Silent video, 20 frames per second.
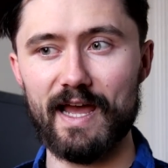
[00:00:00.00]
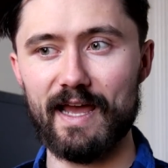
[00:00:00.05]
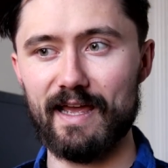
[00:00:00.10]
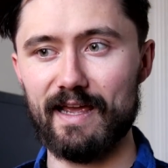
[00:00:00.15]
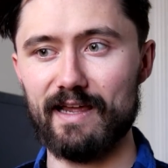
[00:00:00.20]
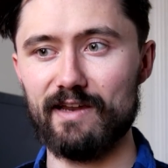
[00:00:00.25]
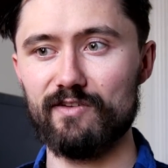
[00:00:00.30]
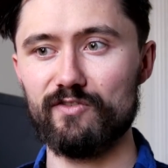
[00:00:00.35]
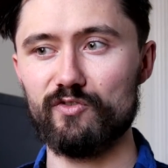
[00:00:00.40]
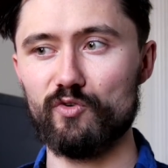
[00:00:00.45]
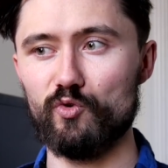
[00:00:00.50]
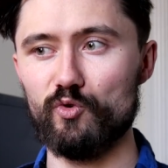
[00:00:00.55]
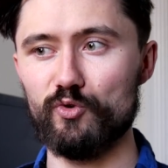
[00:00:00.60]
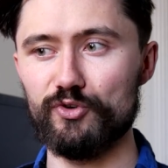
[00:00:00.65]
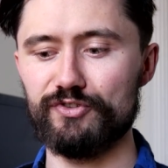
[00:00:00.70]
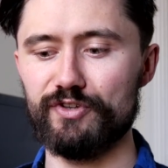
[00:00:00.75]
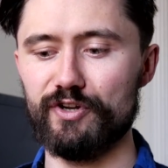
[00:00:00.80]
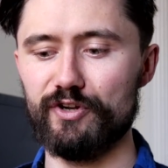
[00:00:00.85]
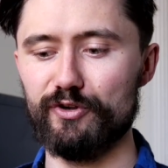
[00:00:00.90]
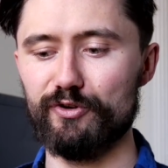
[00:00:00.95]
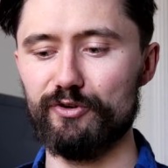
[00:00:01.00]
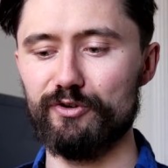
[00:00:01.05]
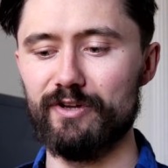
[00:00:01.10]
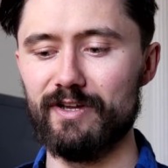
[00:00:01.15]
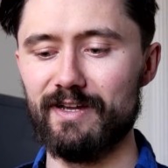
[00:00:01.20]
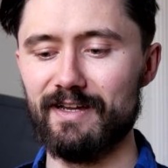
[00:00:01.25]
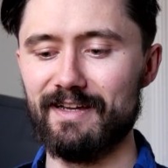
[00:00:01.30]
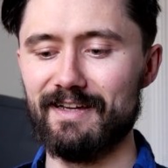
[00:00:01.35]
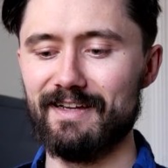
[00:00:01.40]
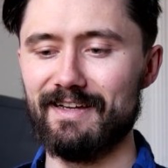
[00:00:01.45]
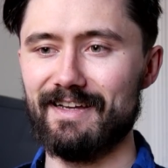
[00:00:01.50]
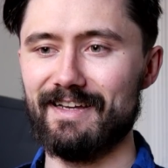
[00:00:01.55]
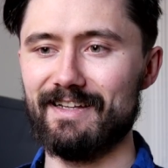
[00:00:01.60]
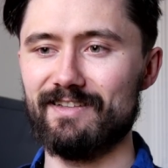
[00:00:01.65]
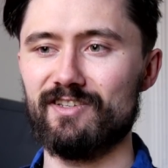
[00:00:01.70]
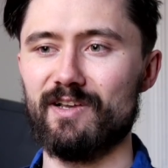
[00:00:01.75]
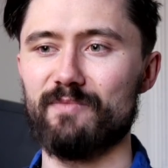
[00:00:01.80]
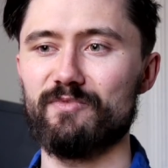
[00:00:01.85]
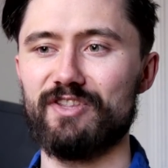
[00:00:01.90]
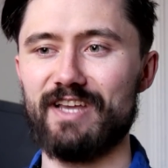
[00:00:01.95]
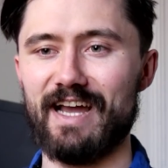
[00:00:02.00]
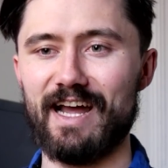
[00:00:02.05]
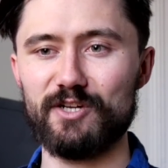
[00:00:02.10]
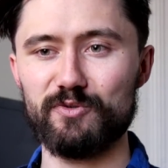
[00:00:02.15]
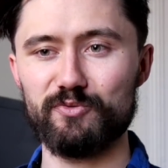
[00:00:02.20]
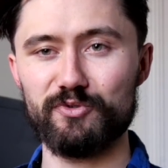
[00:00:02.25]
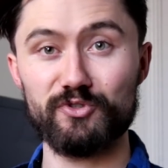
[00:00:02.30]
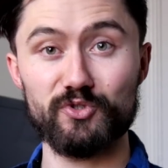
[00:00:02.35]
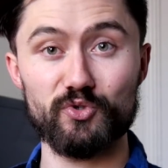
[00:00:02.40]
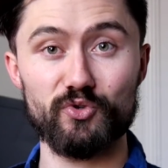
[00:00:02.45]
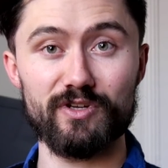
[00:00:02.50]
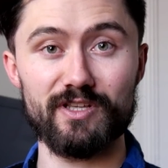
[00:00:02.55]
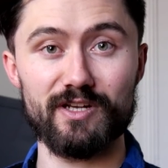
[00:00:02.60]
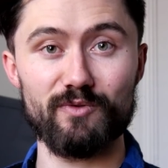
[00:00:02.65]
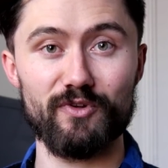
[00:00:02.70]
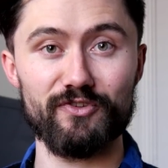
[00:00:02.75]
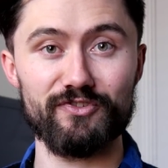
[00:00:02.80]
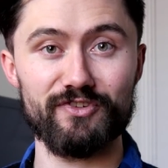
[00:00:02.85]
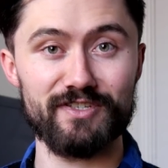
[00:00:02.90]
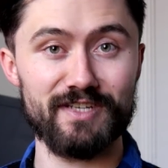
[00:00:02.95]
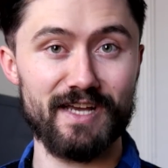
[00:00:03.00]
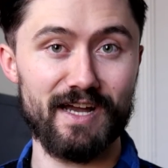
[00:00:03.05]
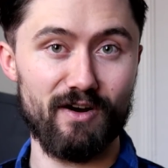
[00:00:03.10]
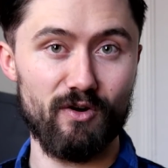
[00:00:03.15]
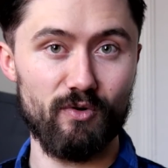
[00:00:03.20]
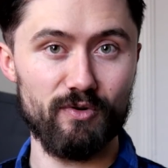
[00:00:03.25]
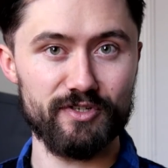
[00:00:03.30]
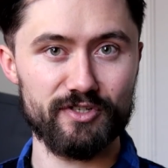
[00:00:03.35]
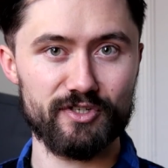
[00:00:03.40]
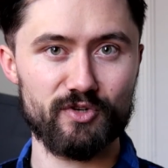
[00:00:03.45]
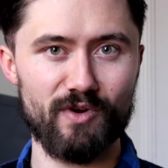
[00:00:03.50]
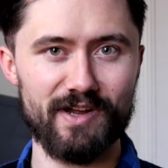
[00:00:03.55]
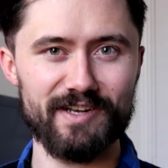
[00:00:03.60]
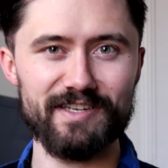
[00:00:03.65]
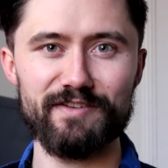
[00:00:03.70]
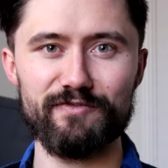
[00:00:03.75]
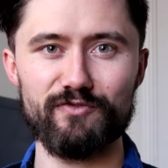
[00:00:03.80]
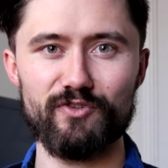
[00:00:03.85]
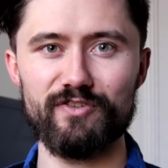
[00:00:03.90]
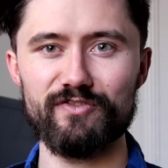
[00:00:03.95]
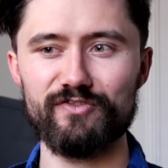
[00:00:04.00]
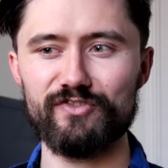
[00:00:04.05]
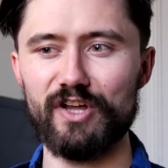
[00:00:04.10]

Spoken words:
and also in terms of the actual story that it wants to tell, which is quite different.